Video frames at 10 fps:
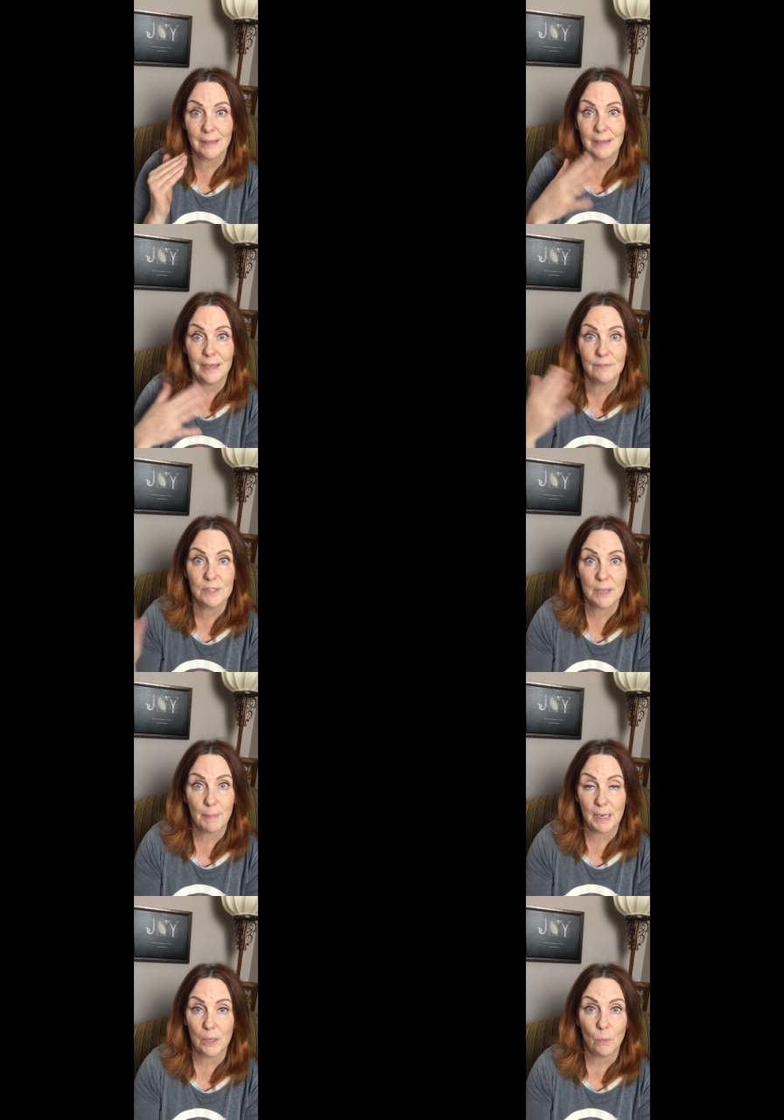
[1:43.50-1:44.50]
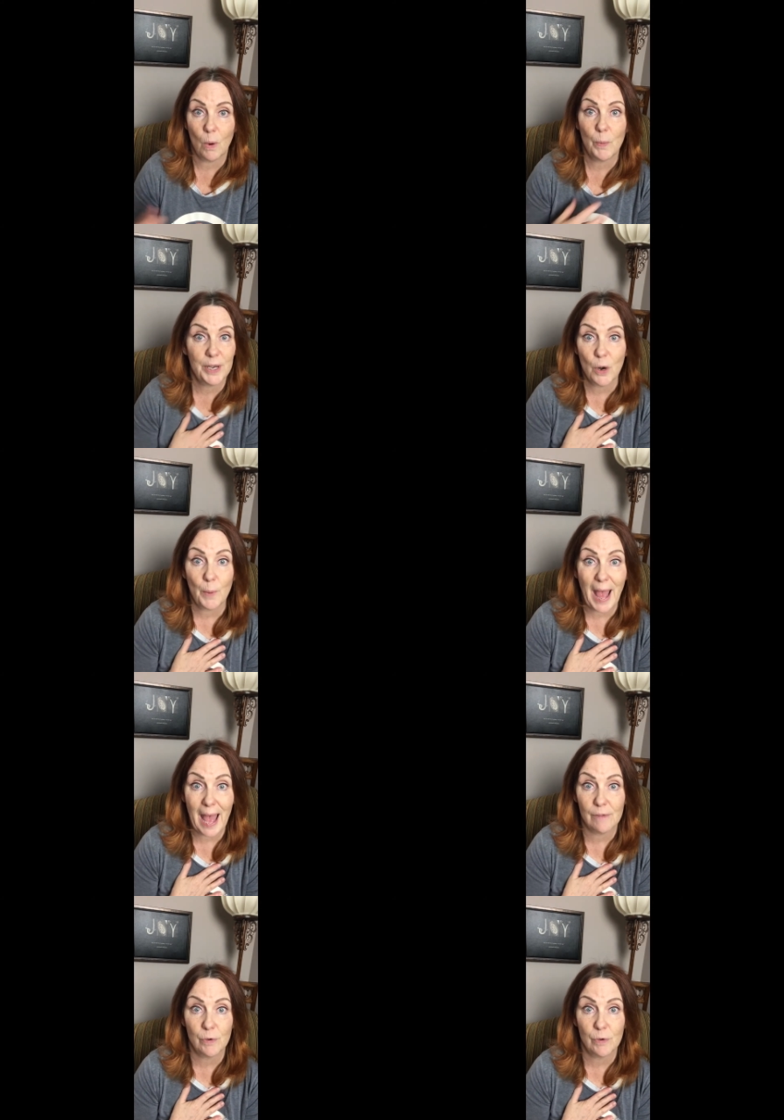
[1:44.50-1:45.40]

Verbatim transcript: give somebody what we don't have